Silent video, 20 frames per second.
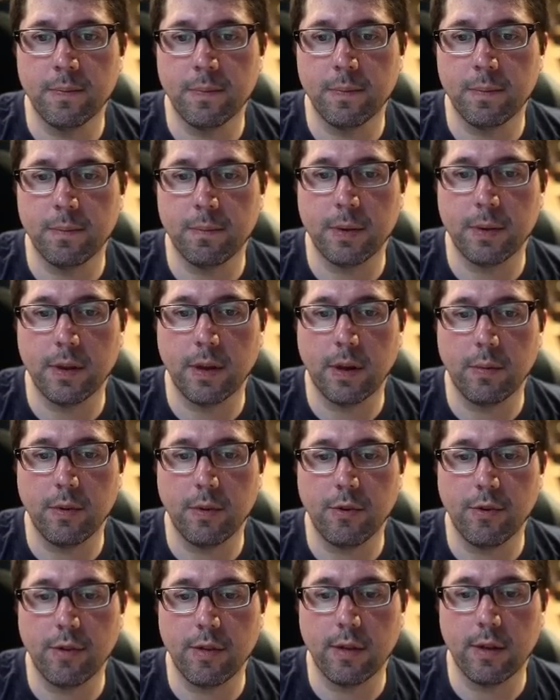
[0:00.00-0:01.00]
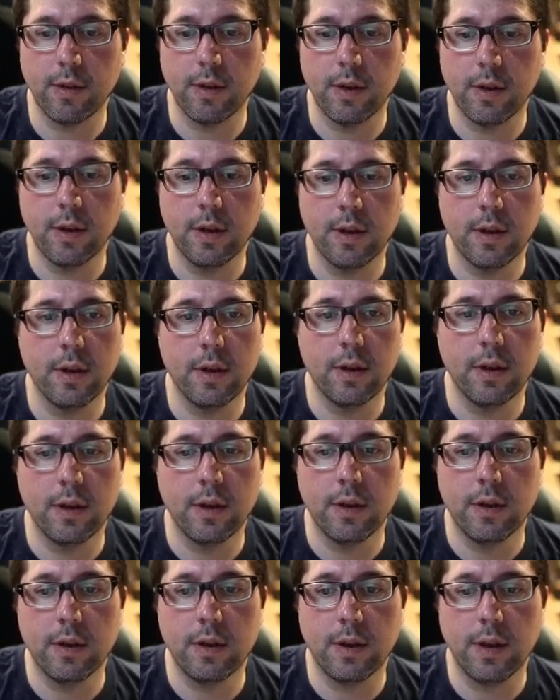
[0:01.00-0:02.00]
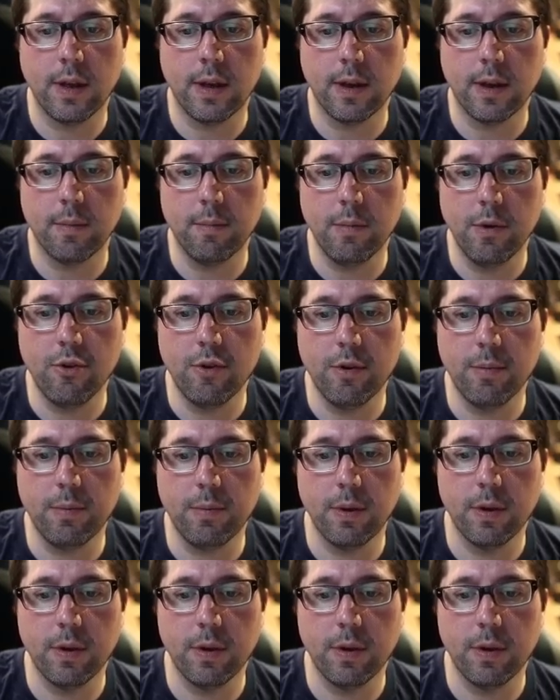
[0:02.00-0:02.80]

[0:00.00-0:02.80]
But now we just take a bishop,